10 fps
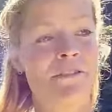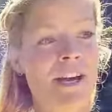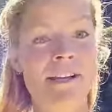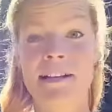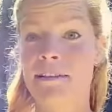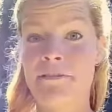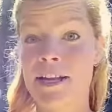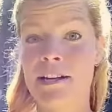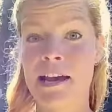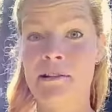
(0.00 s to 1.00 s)
Find,
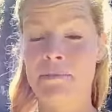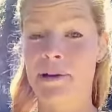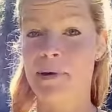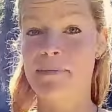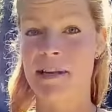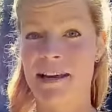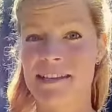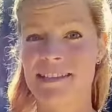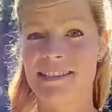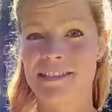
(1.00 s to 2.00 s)
find it out on my
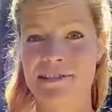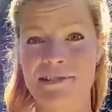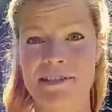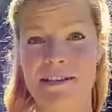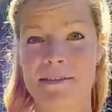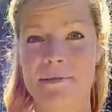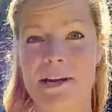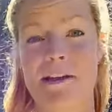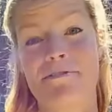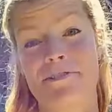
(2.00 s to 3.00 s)
website. You'll see what
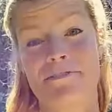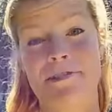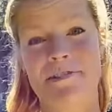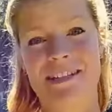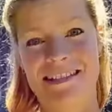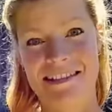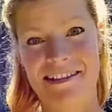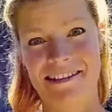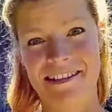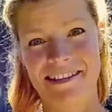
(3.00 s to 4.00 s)
I offer for you this
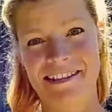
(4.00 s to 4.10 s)
year.